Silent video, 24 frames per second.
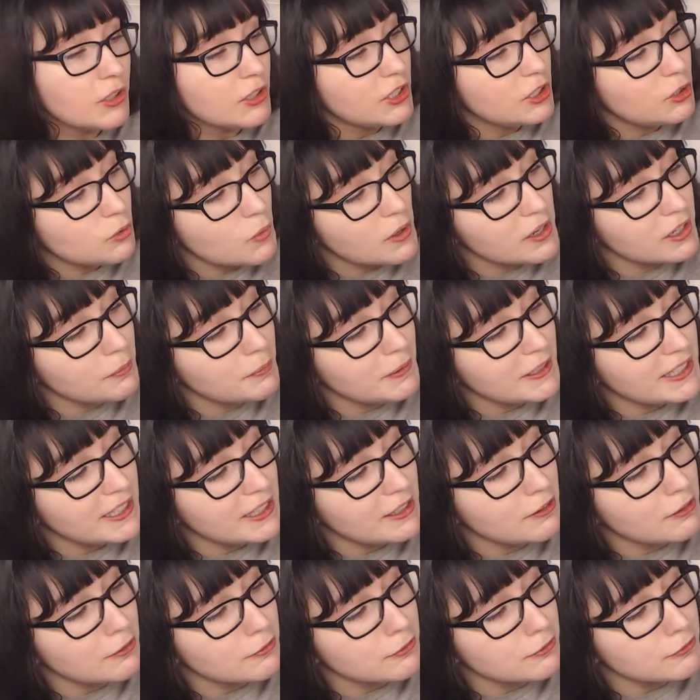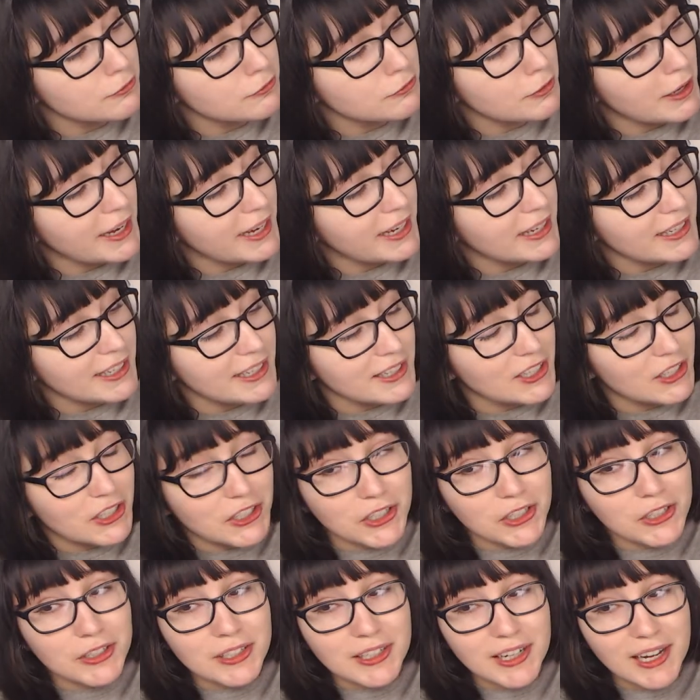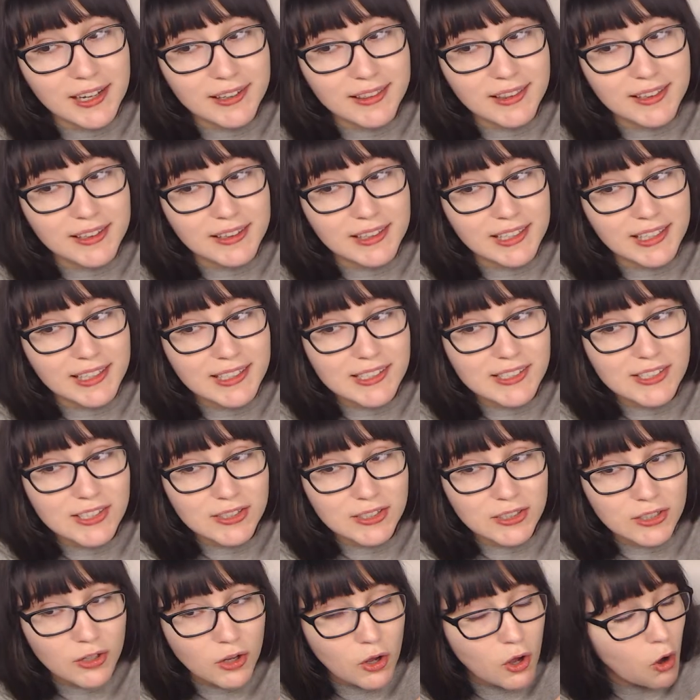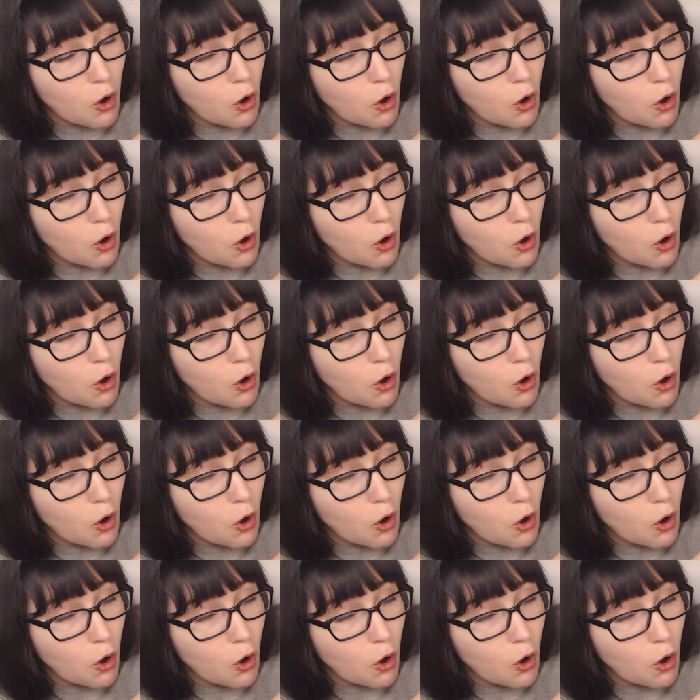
You want to be right here at the least,